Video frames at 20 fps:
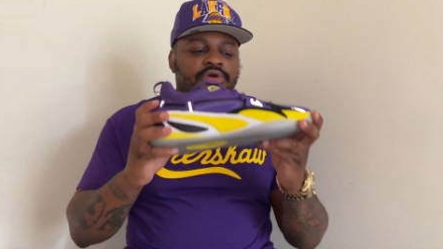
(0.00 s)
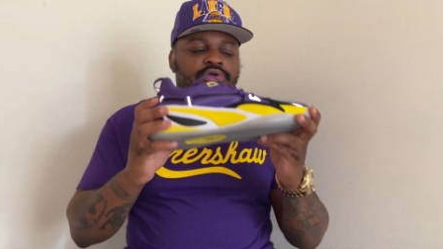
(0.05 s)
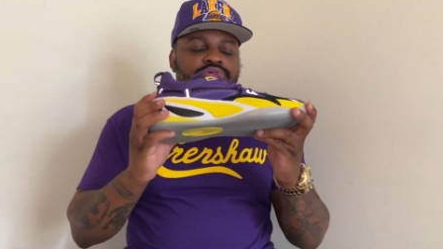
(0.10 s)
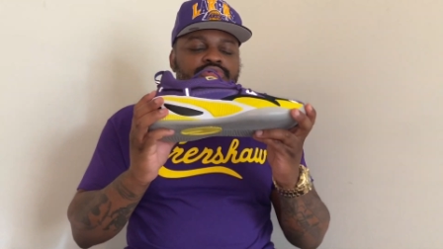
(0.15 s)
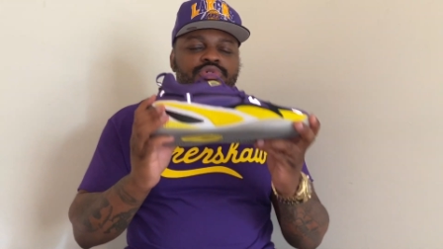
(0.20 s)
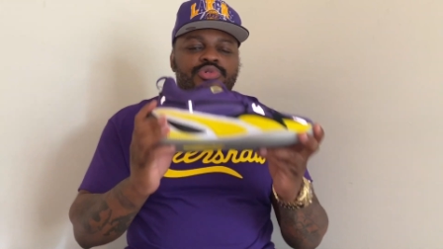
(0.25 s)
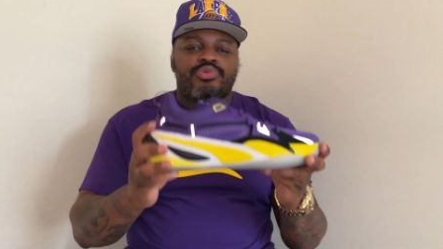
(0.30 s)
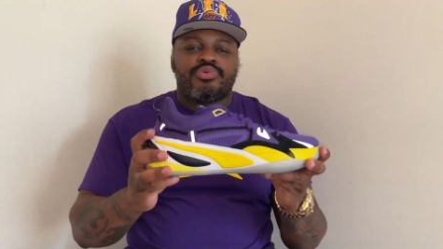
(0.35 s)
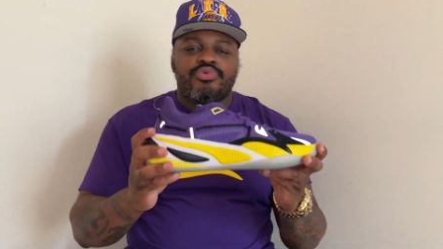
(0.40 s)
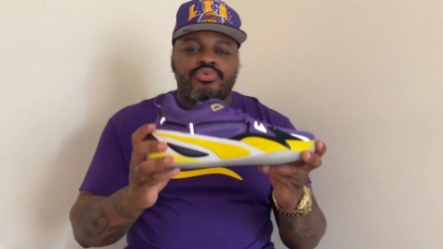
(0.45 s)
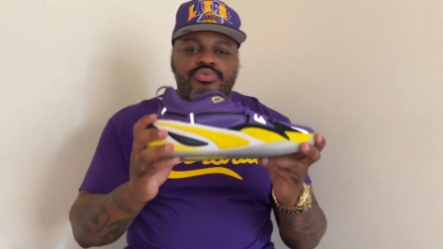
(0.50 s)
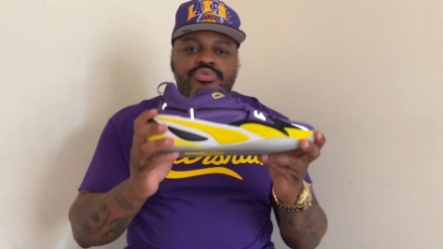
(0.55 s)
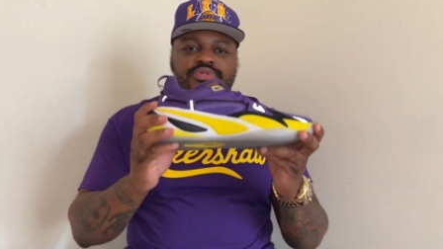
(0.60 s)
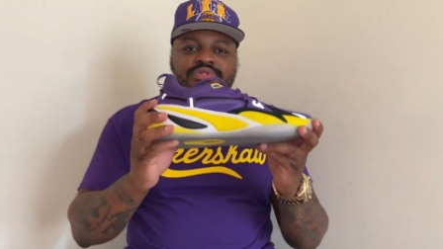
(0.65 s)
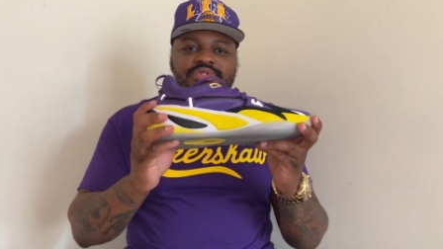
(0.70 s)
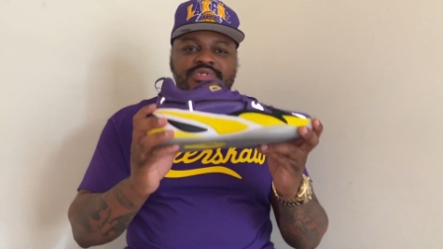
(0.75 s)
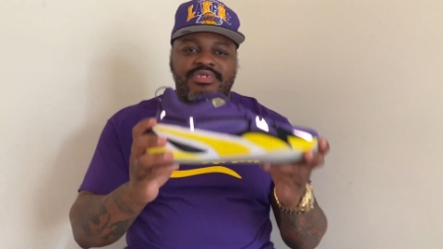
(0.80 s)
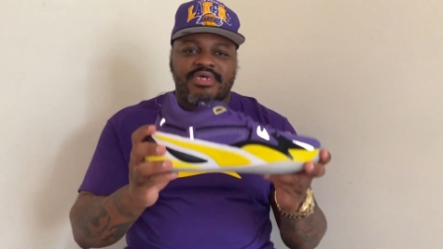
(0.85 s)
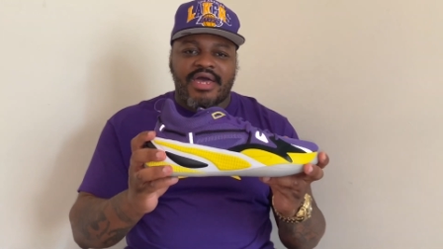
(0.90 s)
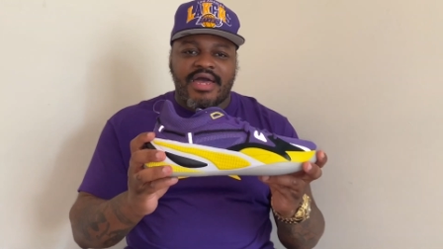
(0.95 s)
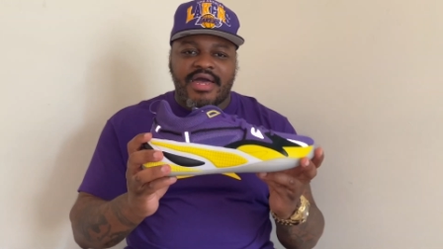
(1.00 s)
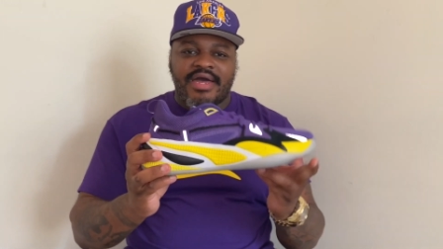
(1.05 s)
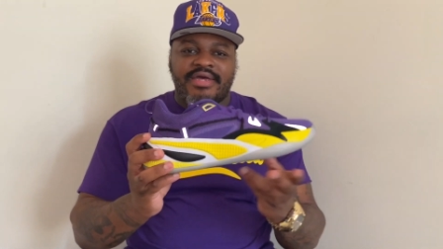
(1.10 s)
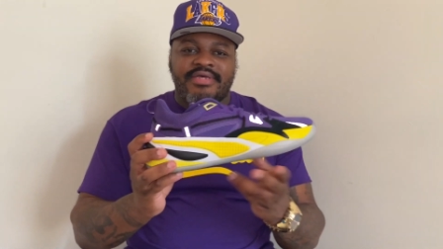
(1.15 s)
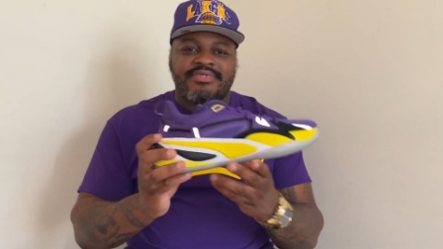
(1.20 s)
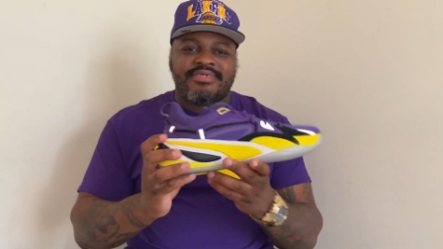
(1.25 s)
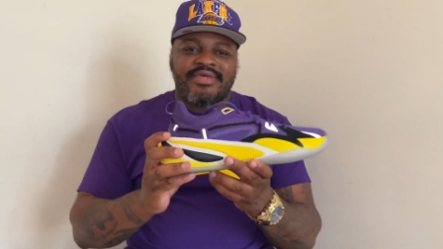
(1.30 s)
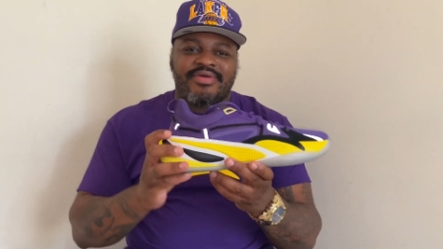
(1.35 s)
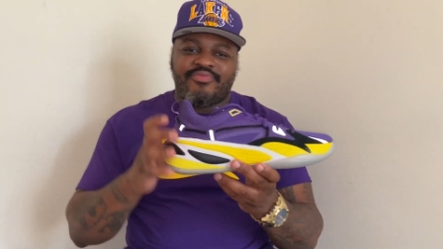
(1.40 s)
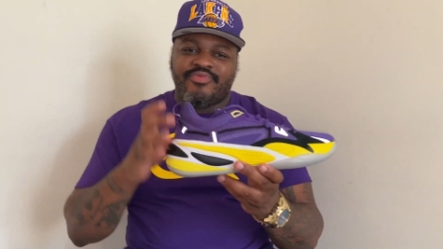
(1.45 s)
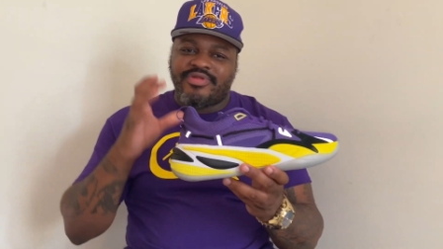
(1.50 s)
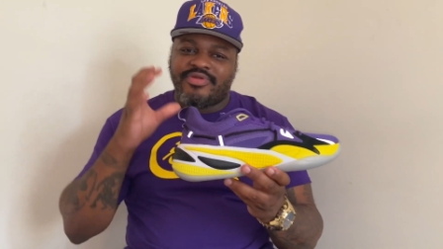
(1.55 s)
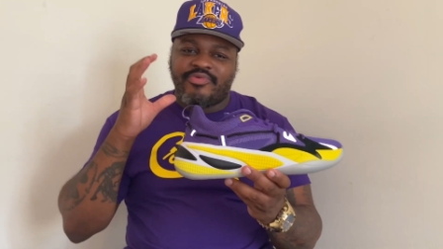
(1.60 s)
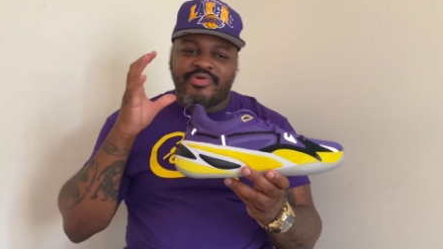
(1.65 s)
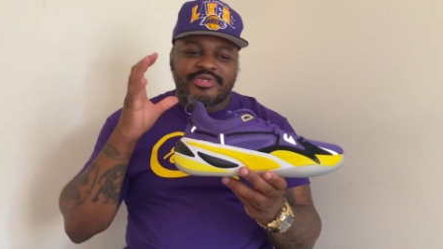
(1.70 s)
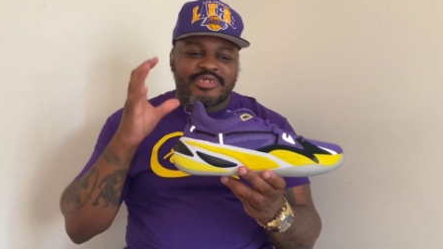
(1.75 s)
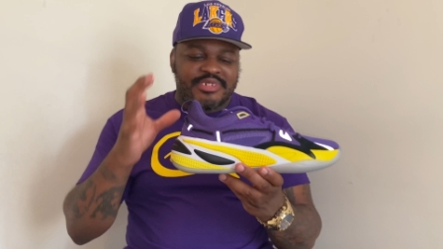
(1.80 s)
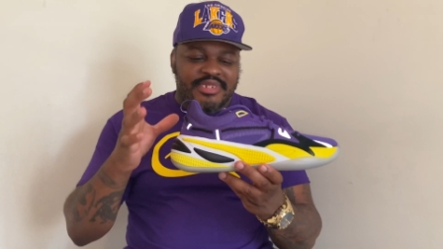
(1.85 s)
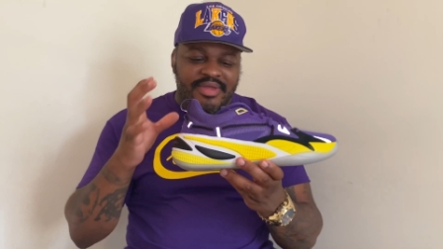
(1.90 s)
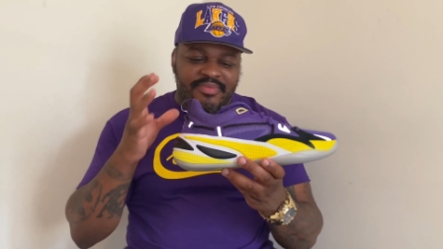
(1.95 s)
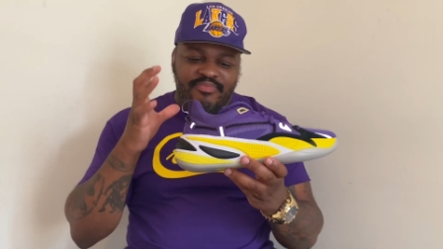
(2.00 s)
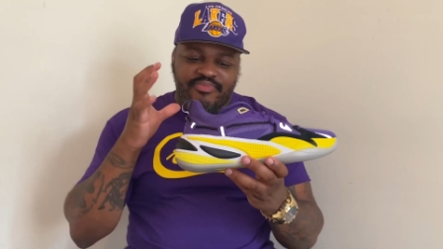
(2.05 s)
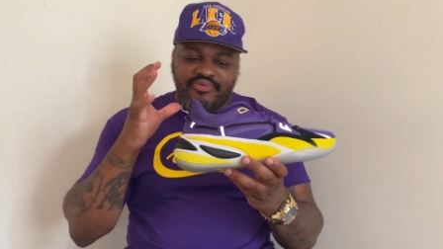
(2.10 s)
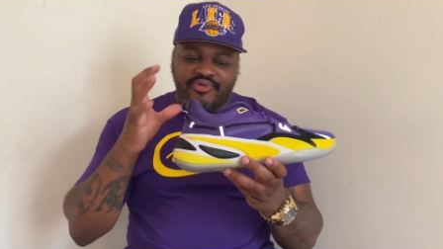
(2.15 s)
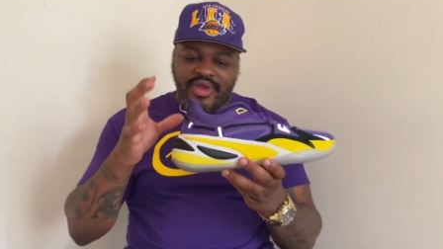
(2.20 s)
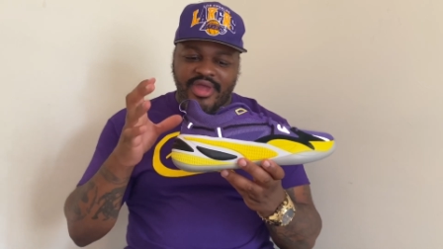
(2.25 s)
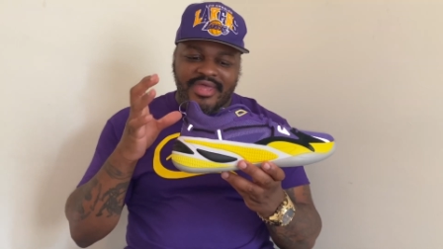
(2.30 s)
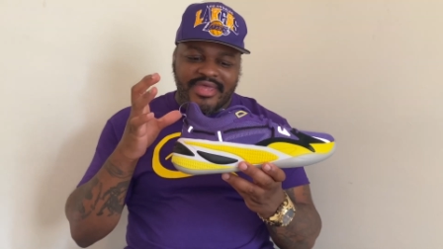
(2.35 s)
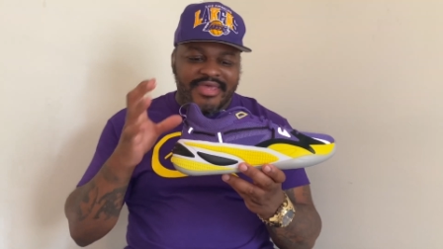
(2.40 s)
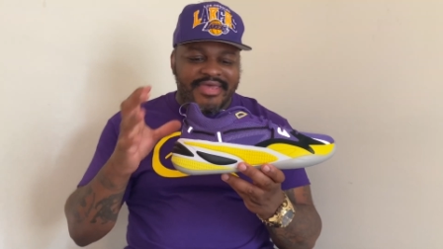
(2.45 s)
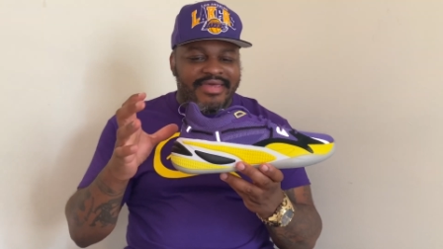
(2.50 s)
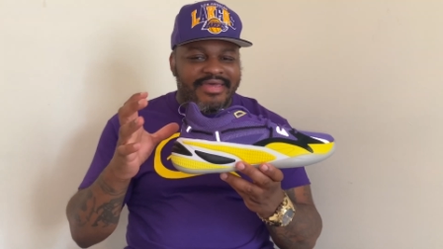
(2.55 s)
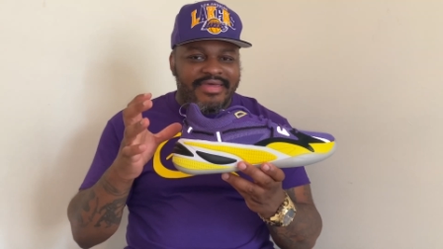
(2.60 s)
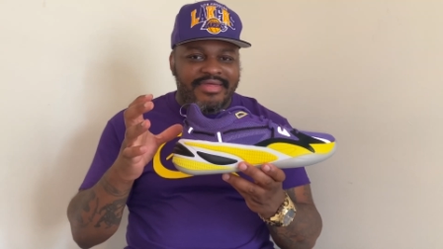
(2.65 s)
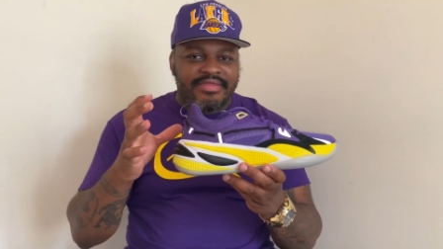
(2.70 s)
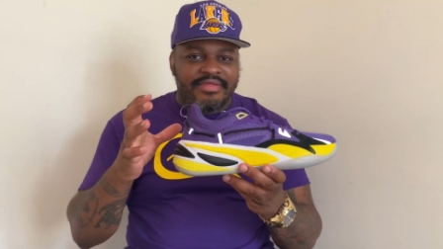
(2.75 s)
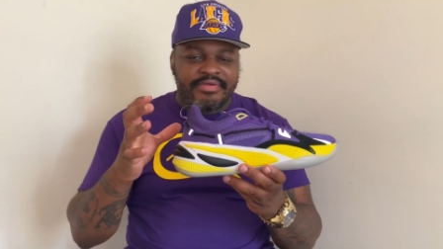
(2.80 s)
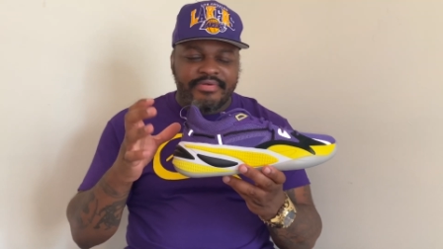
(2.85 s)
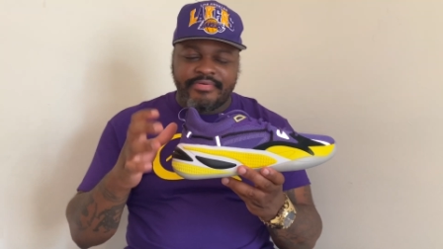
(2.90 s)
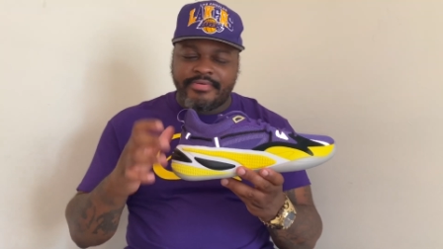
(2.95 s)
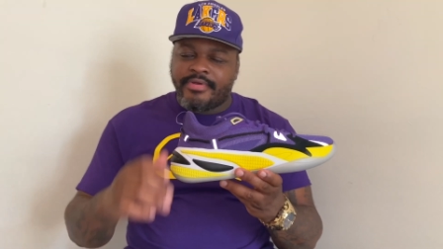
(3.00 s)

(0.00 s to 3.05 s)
true to size, and when once they break in,